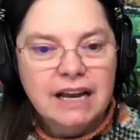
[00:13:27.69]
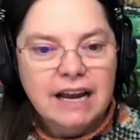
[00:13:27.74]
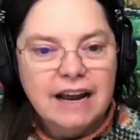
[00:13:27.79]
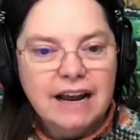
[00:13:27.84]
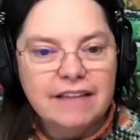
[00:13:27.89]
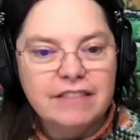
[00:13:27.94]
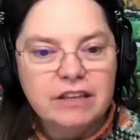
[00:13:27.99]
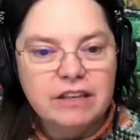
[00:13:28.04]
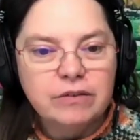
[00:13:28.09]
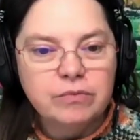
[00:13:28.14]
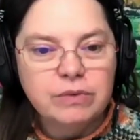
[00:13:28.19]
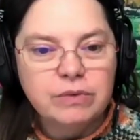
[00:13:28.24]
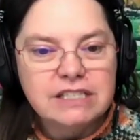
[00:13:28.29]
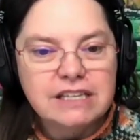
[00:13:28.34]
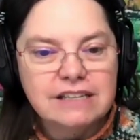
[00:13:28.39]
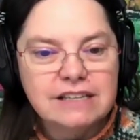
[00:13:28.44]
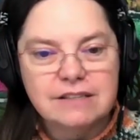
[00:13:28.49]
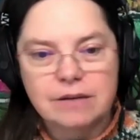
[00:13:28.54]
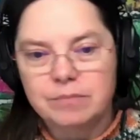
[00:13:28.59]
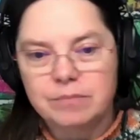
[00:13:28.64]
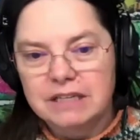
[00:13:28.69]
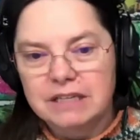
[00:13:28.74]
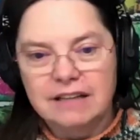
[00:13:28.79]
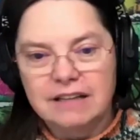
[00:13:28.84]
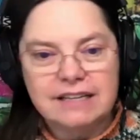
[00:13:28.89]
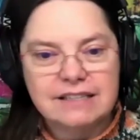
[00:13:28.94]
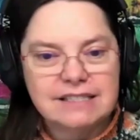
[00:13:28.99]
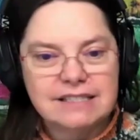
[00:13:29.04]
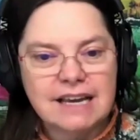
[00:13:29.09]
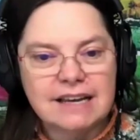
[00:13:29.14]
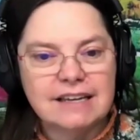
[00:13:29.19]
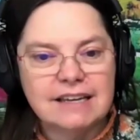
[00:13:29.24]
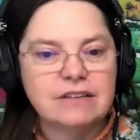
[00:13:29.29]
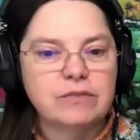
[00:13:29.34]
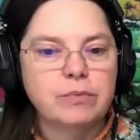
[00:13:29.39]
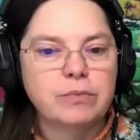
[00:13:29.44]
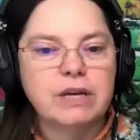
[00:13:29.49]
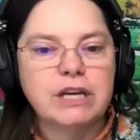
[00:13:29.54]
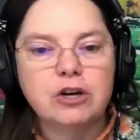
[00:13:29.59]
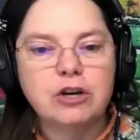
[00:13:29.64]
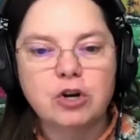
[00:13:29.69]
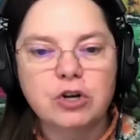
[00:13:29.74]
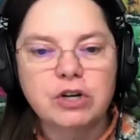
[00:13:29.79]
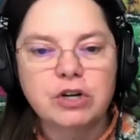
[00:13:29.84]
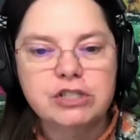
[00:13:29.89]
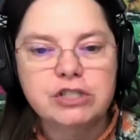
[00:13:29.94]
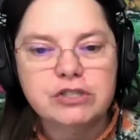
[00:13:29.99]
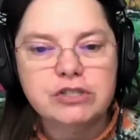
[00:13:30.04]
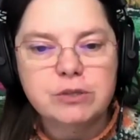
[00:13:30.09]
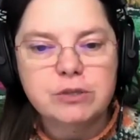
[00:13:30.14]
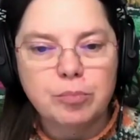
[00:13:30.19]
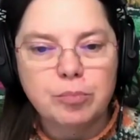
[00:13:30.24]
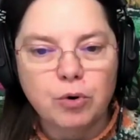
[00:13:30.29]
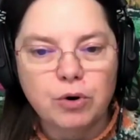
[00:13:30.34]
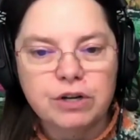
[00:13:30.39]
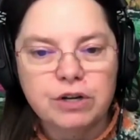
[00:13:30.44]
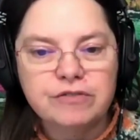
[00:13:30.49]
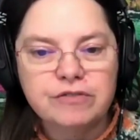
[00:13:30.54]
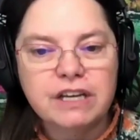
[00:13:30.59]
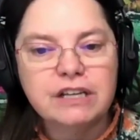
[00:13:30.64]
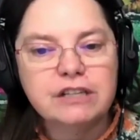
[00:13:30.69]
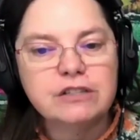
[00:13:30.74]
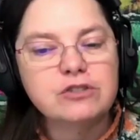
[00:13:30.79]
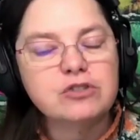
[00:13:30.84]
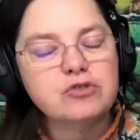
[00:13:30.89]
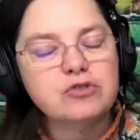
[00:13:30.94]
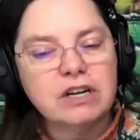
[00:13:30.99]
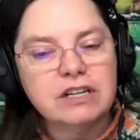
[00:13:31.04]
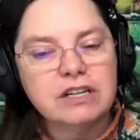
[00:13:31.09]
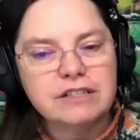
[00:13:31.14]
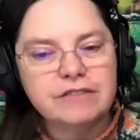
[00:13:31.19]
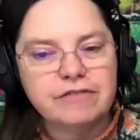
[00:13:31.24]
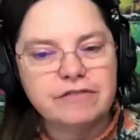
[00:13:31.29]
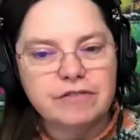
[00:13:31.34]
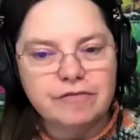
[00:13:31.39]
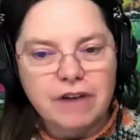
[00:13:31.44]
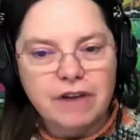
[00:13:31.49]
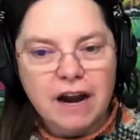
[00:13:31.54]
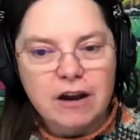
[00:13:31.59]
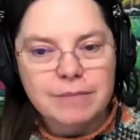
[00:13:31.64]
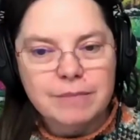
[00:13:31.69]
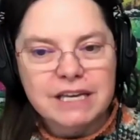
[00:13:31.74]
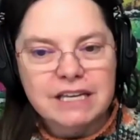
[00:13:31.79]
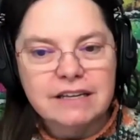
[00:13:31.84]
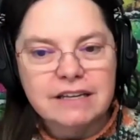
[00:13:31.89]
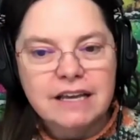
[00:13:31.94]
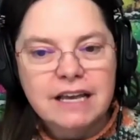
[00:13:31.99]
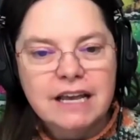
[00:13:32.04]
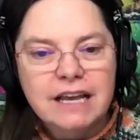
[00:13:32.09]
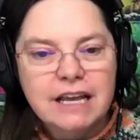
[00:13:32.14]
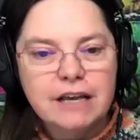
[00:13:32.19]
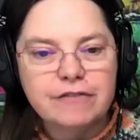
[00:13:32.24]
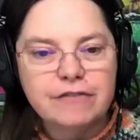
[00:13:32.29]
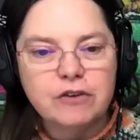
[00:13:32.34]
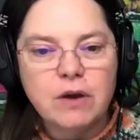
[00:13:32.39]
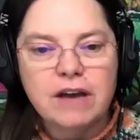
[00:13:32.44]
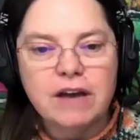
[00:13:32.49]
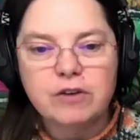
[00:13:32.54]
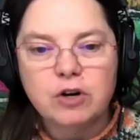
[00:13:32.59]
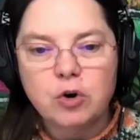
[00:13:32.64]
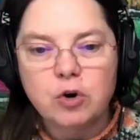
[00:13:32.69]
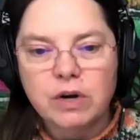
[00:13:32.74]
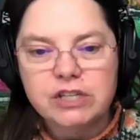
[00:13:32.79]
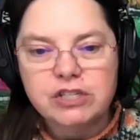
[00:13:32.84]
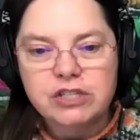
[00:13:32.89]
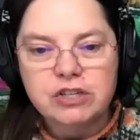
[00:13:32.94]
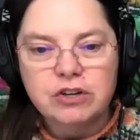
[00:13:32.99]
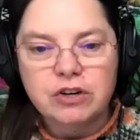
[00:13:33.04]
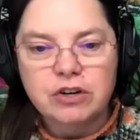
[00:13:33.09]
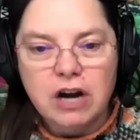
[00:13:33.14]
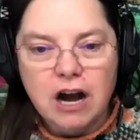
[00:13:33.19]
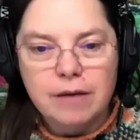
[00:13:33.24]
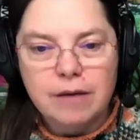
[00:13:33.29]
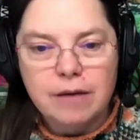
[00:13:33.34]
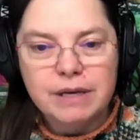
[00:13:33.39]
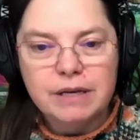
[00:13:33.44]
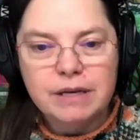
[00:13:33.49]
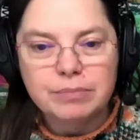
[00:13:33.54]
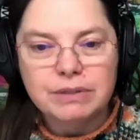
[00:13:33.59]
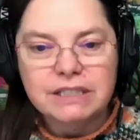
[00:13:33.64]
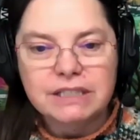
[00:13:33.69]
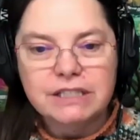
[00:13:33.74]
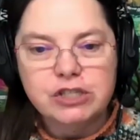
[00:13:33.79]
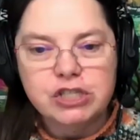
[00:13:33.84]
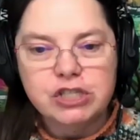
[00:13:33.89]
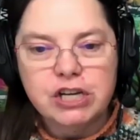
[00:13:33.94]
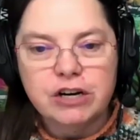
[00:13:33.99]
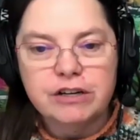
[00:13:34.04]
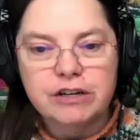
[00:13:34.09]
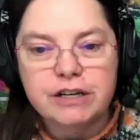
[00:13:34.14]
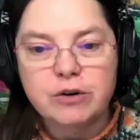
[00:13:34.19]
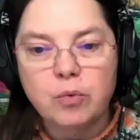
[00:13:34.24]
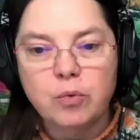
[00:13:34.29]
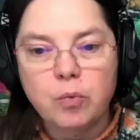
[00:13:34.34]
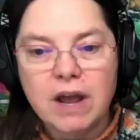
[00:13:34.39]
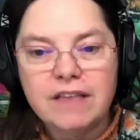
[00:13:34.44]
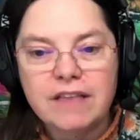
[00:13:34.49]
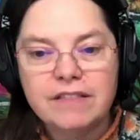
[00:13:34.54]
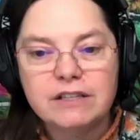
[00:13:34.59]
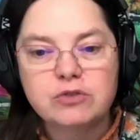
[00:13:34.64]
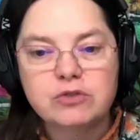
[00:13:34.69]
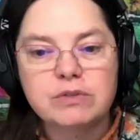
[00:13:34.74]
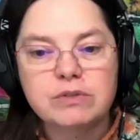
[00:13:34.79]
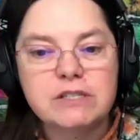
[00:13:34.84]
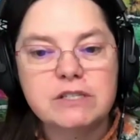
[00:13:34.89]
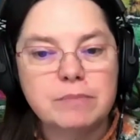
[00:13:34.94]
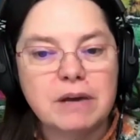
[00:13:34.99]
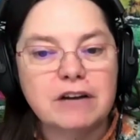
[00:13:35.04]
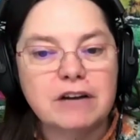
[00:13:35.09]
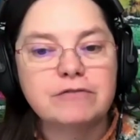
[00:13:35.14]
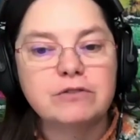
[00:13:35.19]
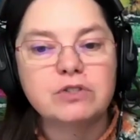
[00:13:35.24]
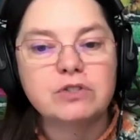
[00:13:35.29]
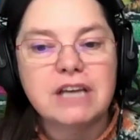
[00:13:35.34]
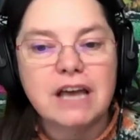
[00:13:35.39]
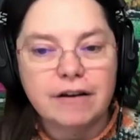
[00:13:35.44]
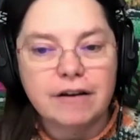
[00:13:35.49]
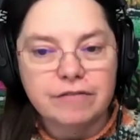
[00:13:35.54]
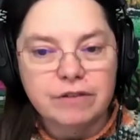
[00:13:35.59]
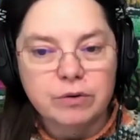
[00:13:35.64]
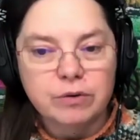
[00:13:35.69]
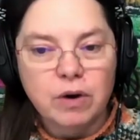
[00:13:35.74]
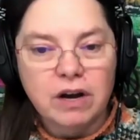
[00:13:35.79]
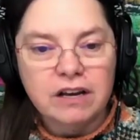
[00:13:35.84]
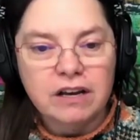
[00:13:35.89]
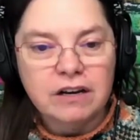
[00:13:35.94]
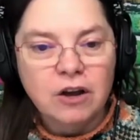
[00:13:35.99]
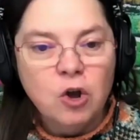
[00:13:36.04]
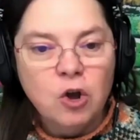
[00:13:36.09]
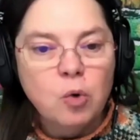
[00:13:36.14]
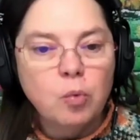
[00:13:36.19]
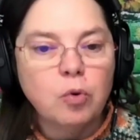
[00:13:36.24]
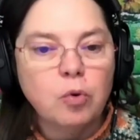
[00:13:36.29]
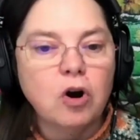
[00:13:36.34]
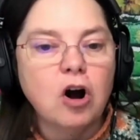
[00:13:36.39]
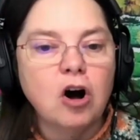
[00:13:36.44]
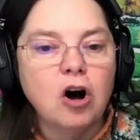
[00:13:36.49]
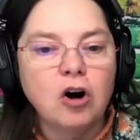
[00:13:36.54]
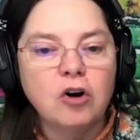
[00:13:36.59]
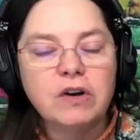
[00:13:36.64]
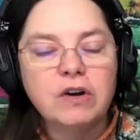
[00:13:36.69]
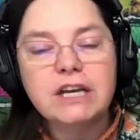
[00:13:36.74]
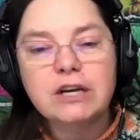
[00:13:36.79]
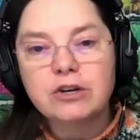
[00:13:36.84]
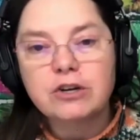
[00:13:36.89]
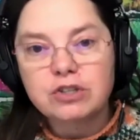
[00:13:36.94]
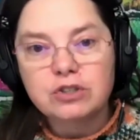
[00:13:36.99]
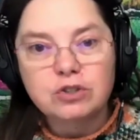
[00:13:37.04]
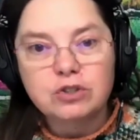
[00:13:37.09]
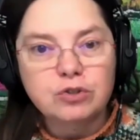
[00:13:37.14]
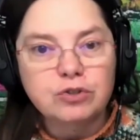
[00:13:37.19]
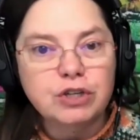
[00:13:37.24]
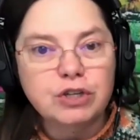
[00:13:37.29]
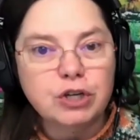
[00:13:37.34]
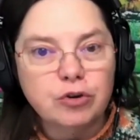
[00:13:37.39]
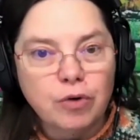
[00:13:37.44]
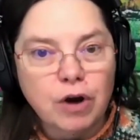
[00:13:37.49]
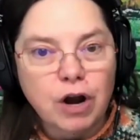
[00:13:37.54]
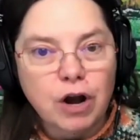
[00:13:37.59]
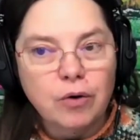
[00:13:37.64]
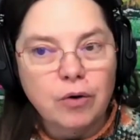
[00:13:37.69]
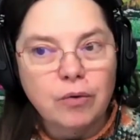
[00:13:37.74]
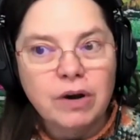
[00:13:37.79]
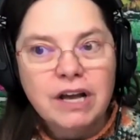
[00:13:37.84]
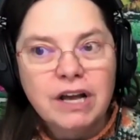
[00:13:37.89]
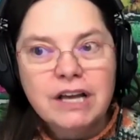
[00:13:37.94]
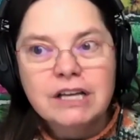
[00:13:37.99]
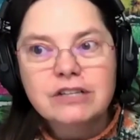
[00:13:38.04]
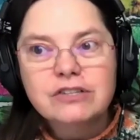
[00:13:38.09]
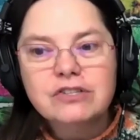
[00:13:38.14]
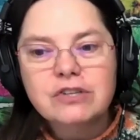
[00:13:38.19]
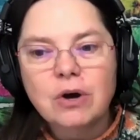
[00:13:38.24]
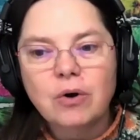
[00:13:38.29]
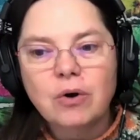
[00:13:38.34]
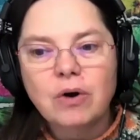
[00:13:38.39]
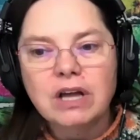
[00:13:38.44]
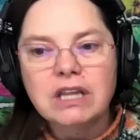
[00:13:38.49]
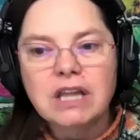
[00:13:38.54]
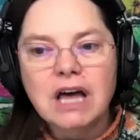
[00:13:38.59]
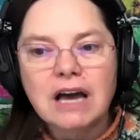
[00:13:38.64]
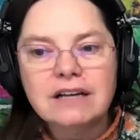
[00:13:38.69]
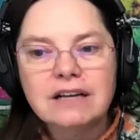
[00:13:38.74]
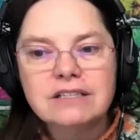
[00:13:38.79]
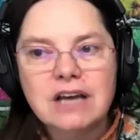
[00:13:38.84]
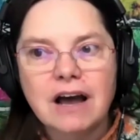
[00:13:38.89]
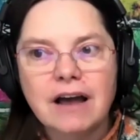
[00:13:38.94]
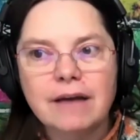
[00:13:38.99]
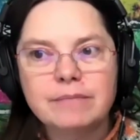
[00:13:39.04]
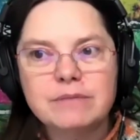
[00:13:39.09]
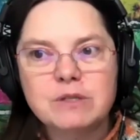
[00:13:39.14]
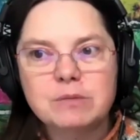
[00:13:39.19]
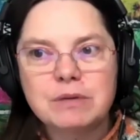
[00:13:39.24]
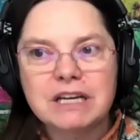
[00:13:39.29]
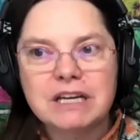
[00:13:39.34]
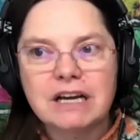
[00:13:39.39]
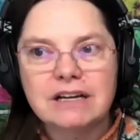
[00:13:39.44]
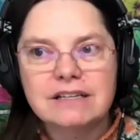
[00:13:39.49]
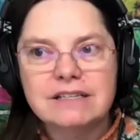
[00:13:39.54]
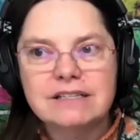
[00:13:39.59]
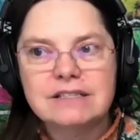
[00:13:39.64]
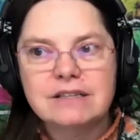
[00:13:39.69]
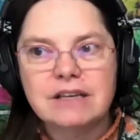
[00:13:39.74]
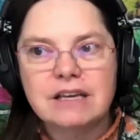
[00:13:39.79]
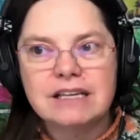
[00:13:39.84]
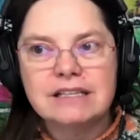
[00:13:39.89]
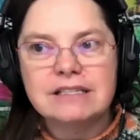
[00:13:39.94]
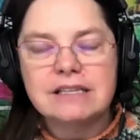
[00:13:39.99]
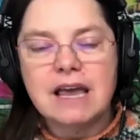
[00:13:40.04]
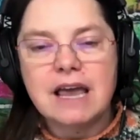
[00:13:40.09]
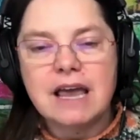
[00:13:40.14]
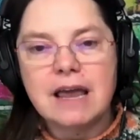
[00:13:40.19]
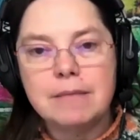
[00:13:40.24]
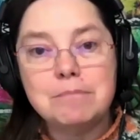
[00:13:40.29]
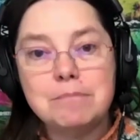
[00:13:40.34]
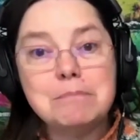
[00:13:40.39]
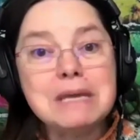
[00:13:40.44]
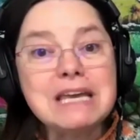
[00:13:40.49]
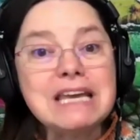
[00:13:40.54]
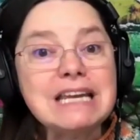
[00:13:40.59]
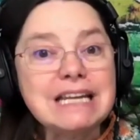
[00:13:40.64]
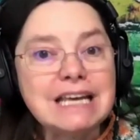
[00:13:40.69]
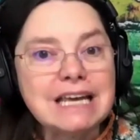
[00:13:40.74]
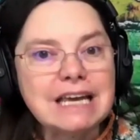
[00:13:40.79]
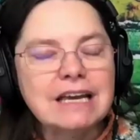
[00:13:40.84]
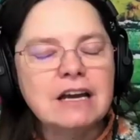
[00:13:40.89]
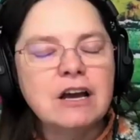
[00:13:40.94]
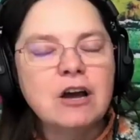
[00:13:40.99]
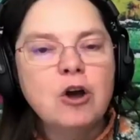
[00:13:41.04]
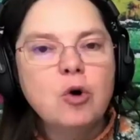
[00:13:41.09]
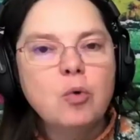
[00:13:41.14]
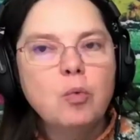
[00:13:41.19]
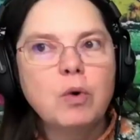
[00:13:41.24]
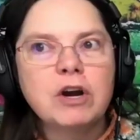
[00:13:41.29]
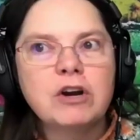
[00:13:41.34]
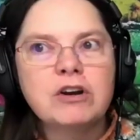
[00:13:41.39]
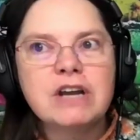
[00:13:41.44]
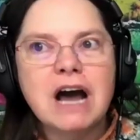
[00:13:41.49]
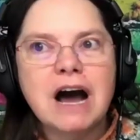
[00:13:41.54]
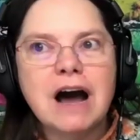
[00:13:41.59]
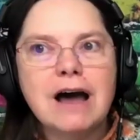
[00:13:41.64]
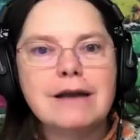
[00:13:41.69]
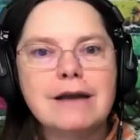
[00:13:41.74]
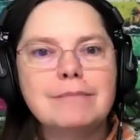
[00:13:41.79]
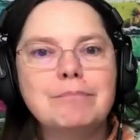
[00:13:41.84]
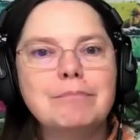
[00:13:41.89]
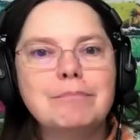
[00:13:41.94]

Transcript: And then we say something like, second, we encourage a supportive and constructive environment. If you have a question or comment, please share it in a way that's respectful to everyone. We're all here to learn and grow. So a lot of times, because it's a meeting, we're not